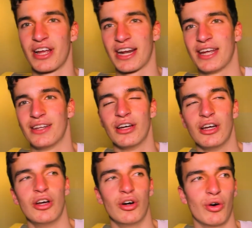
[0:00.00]
grade
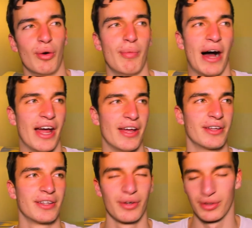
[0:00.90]
on my,
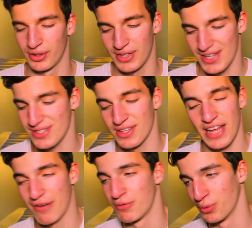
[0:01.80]
on the test that
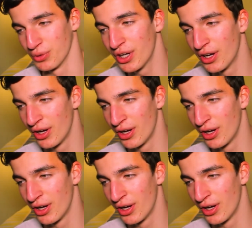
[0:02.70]
I wrote.